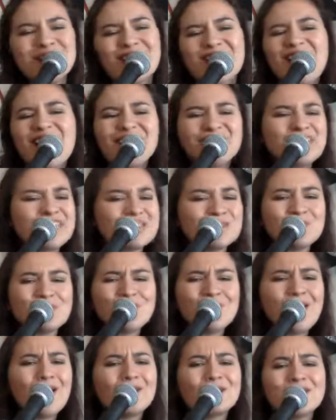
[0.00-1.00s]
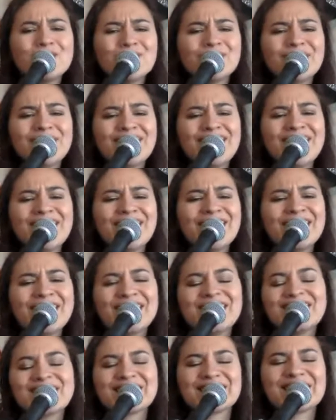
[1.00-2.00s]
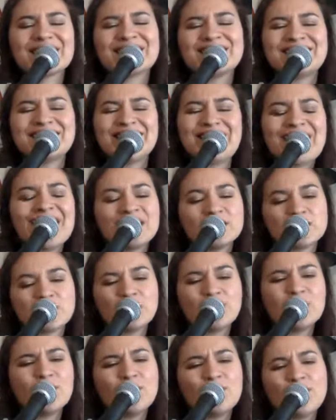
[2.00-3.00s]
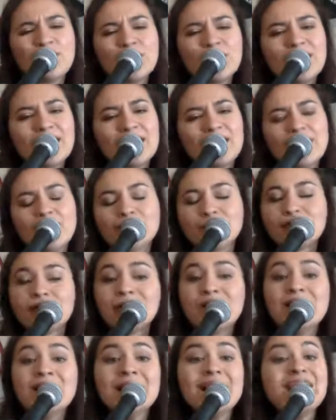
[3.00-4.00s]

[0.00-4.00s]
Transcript: Love is a moment that can last forever.